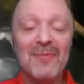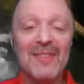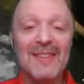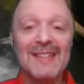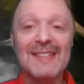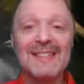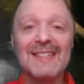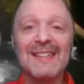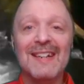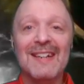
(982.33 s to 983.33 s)

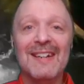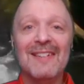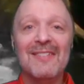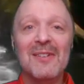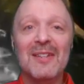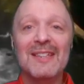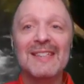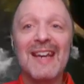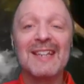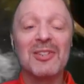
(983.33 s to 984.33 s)
This
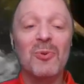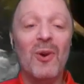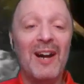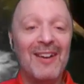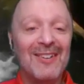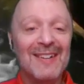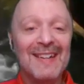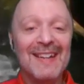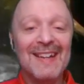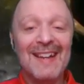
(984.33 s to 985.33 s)
takes a while.
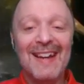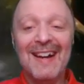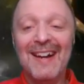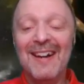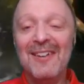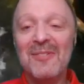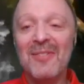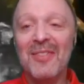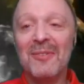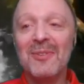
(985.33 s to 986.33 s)

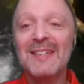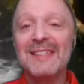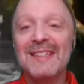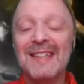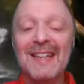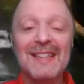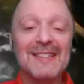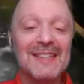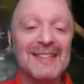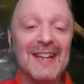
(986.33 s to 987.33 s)
The reason that
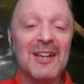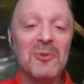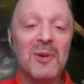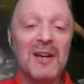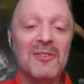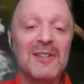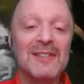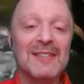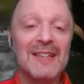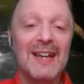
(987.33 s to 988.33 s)
this can take a while
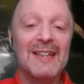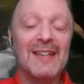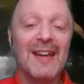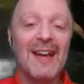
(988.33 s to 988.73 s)
is that